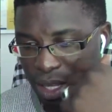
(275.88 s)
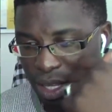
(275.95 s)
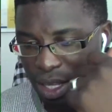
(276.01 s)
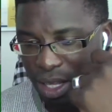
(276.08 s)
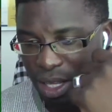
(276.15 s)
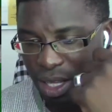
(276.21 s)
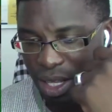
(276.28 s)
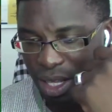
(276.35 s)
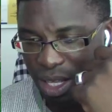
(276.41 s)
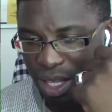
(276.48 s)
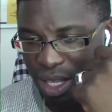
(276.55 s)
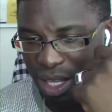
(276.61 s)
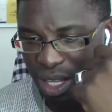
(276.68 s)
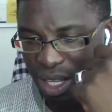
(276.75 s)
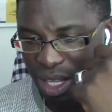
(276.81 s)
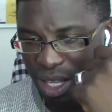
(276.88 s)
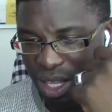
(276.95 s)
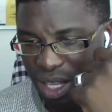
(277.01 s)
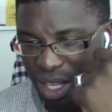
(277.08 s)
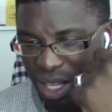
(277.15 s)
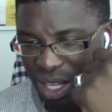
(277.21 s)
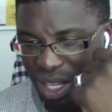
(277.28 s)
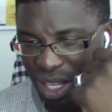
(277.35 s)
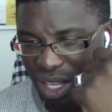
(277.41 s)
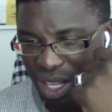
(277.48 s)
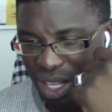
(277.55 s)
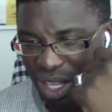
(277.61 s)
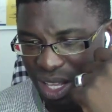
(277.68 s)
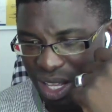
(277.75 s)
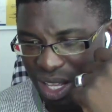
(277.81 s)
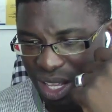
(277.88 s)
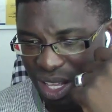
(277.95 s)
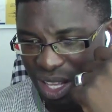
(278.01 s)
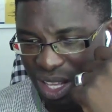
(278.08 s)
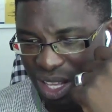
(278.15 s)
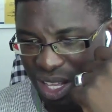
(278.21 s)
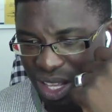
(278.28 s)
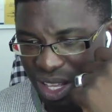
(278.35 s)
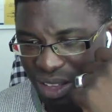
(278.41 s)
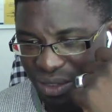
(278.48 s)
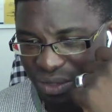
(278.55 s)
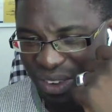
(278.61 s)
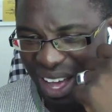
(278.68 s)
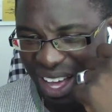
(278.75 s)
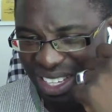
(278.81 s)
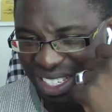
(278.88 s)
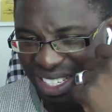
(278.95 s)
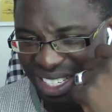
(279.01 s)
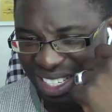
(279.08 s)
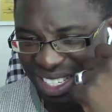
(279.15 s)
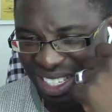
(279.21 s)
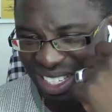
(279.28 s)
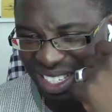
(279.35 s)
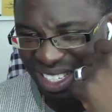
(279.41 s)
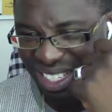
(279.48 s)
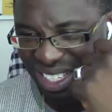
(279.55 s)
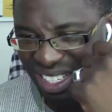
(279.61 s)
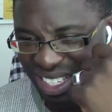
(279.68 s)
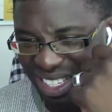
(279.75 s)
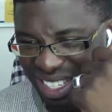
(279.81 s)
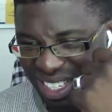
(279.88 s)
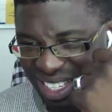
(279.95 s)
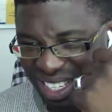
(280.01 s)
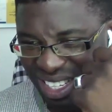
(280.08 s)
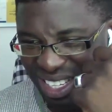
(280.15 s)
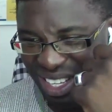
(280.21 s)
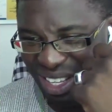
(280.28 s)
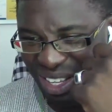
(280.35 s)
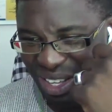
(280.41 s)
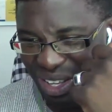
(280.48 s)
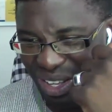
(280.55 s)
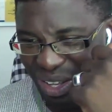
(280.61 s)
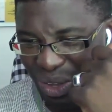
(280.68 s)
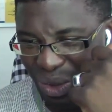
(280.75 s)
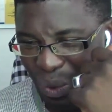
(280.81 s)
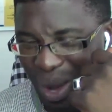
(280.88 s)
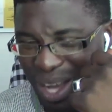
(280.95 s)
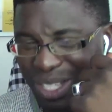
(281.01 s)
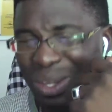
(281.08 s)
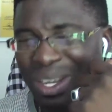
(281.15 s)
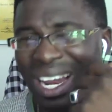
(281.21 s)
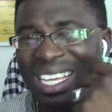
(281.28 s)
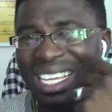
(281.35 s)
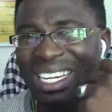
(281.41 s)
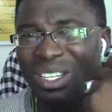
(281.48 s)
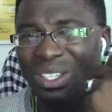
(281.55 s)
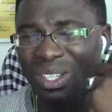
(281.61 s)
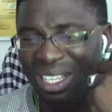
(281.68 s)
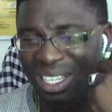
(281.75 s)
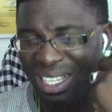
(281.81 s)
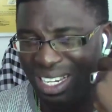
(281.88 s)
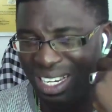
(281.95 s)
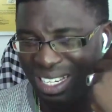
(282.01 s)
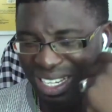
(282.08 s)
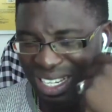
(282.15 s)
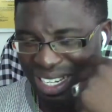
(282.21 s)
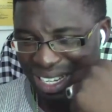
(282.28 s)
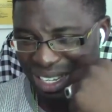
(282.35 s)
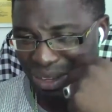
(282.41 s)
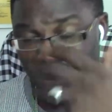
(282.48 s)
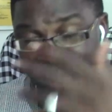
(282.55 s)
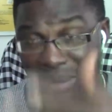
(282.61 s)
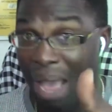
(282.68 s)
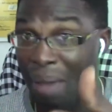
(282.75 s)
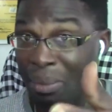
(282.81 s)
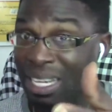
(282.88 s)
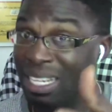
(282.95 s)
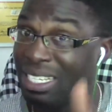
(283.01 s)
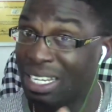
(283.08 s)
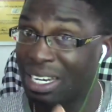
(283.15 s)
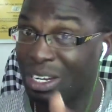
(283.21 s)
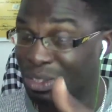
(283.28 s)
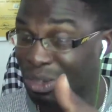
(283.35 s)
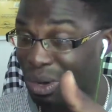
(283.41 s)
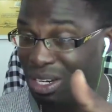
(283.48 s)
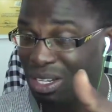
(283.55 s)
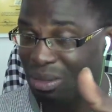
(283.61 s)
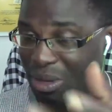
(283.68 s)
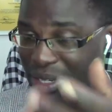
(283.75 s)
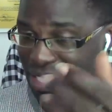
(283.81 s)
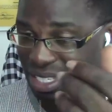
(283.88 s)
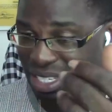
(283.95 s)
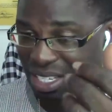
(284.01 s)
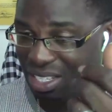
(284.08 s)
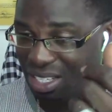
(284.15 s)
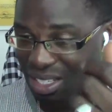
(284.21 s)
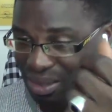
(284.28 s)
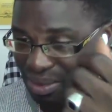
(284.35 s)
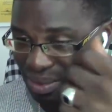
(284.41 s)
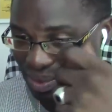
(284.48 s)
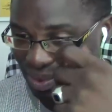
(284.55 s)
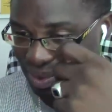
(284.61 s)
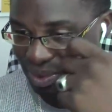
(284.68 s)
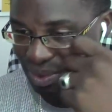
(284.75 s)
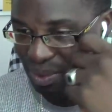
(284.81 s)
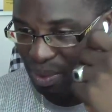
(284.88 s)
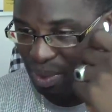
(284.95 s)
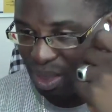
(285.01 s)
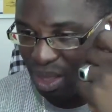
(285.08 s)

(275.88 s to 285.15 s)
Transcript: What? What? Okay. Let's fight, let's fight. Fight? Okay, uh, no. 1v1 and 1v1. Why so like in a... In a uh, no, no, uh, I mean, it's in a tunnel, but do, still. Okay. Let's do, let's go.